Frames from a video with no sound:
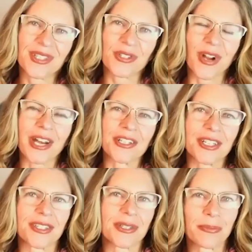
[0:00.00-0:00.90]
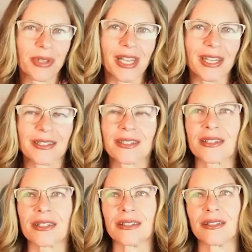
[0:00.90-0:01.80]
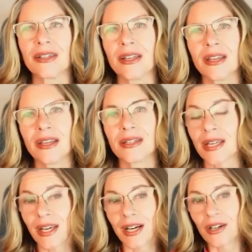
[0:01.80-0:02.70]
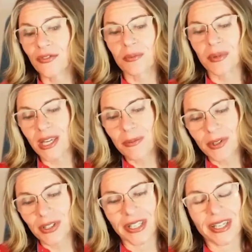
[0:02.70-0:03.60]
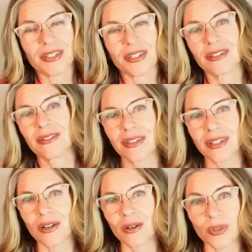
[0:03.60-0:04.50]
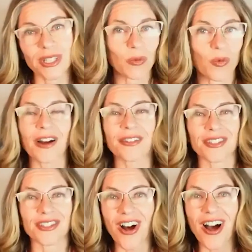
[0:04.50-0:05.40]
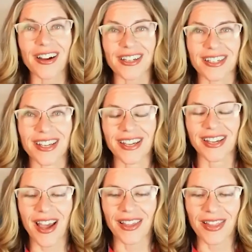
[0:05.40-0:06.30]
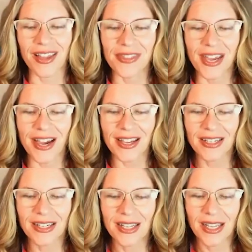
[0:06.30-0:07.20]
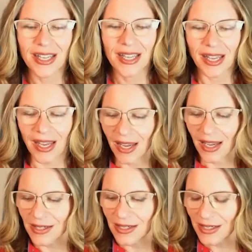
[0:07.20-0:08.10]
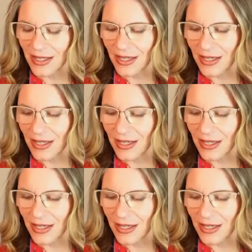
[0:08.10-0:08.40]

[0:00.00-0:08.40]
strategies in place to take care of your people and to, really walk the talk. And I love that. And